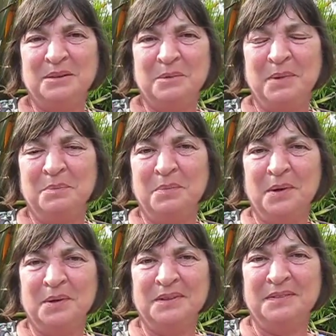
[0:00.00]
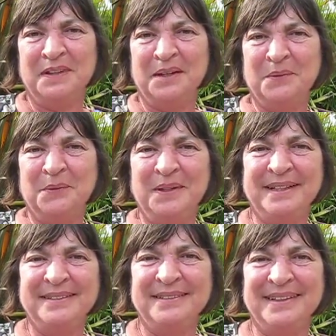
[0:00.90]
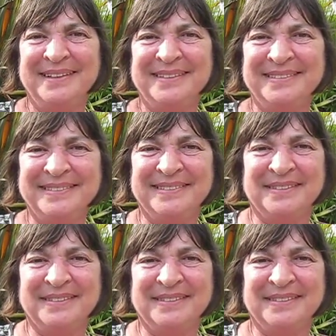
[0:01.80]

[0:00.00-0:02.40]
to have been part of it all these years.